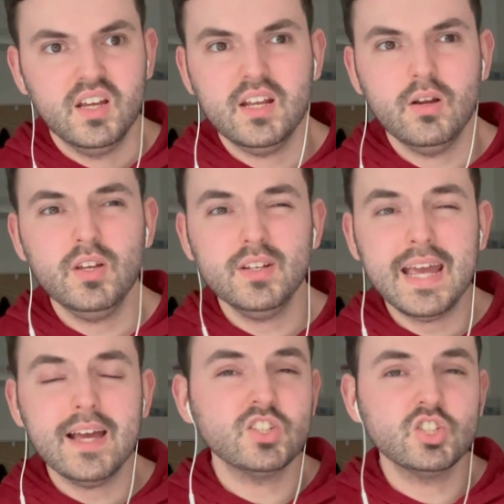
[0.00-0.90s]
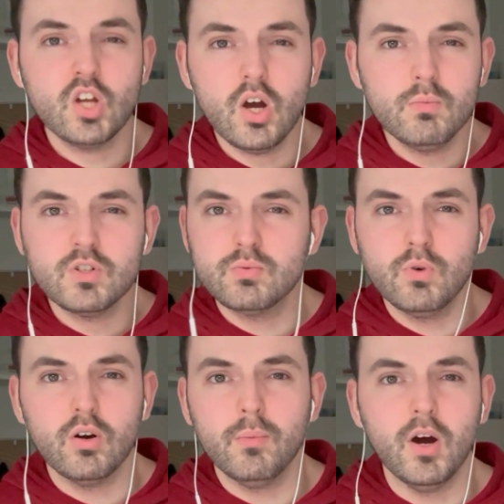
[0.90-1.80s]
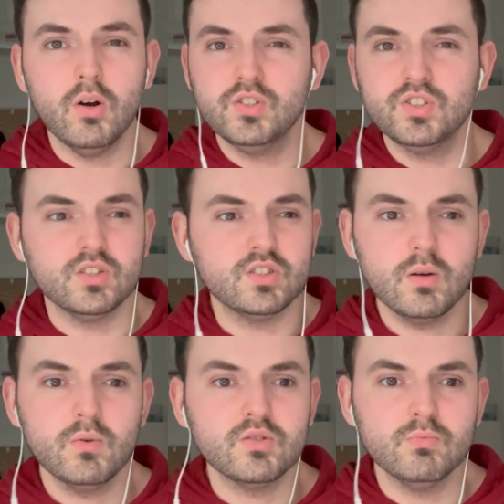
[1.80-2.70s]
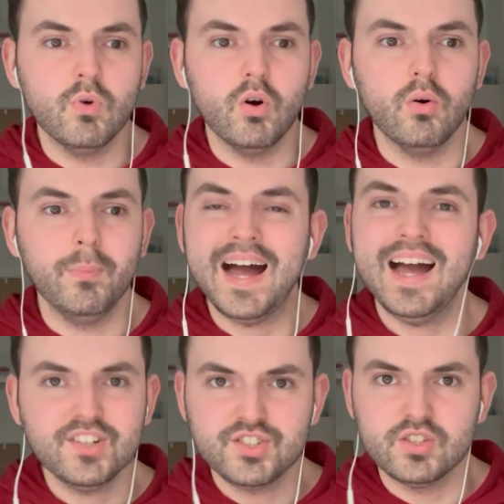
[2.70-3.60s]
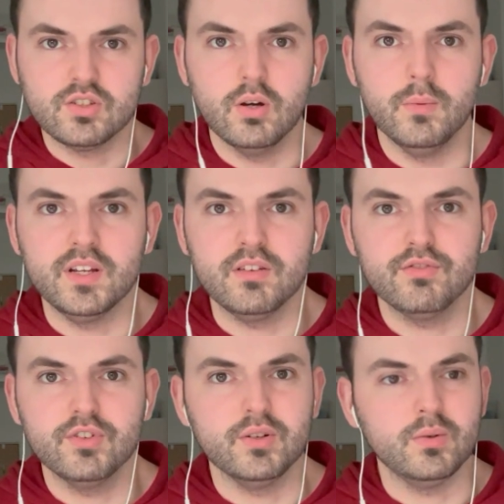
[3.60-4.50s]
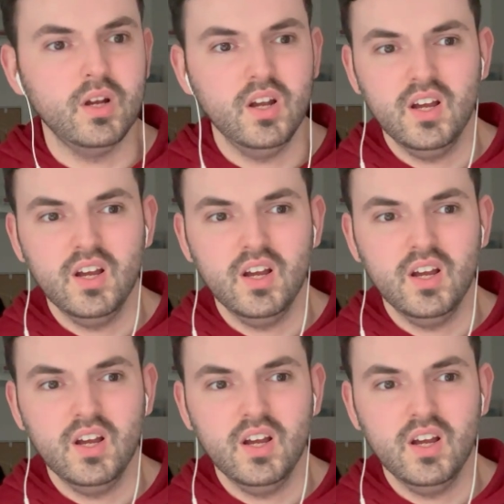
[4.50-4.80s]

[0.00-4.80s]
you know, you'd get so much more emotion, so much more passion coming through.